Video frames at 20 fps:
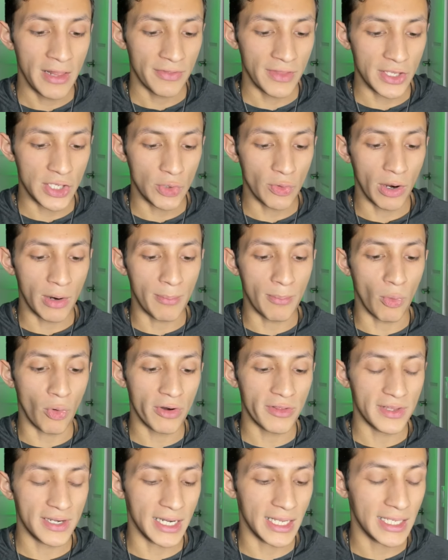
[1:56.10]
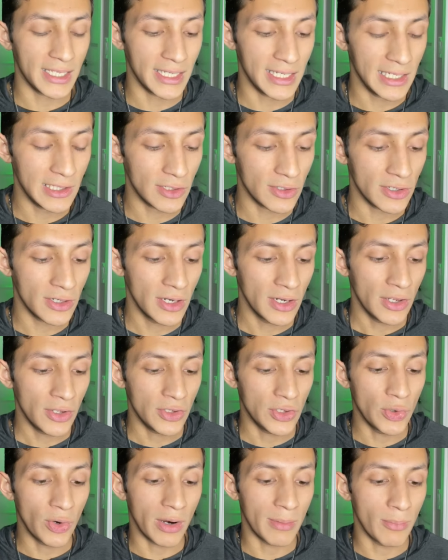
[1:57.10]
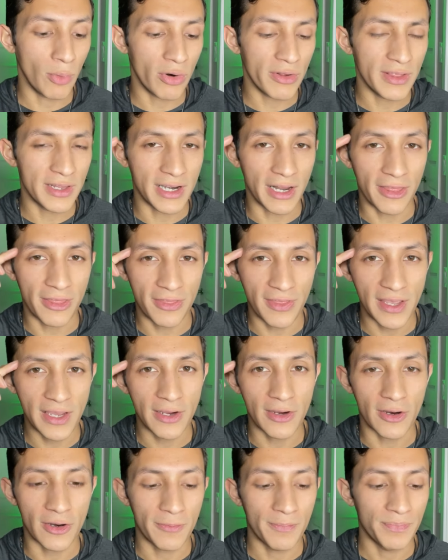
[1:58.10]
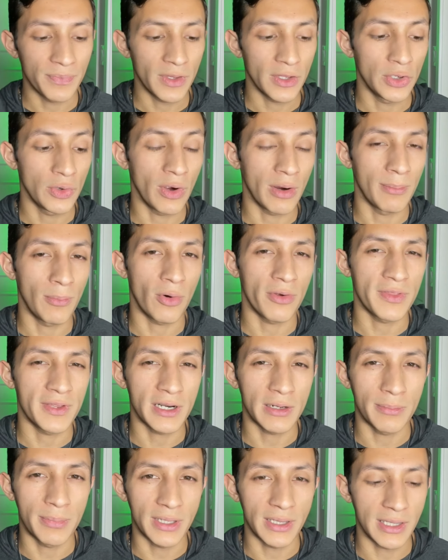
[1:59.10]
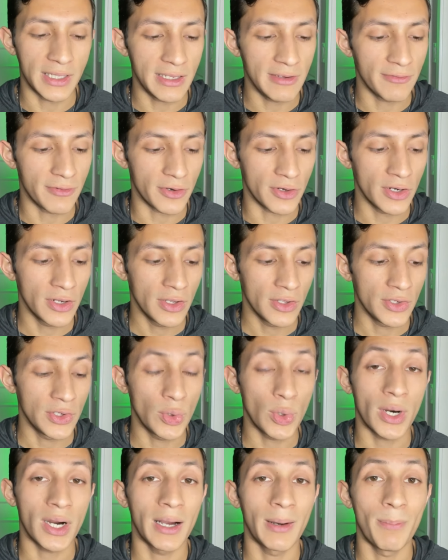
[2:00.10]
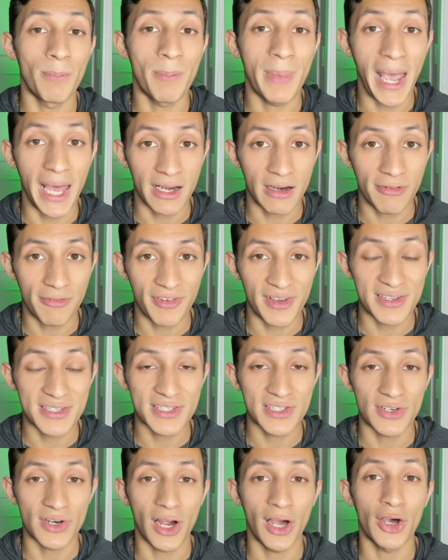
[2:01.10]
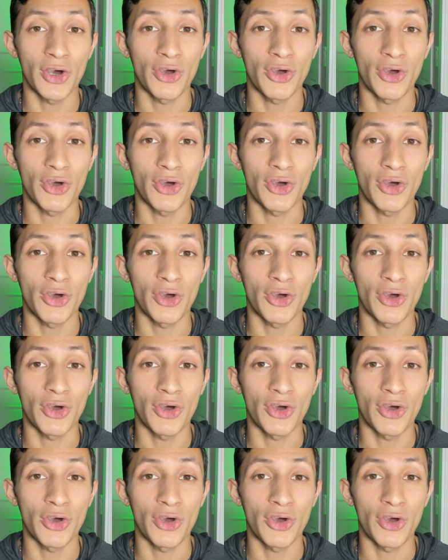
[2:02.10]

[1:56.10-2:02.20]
that you are more than a healer, you are more than a thinker. You are more than a believer. You are a manifester, a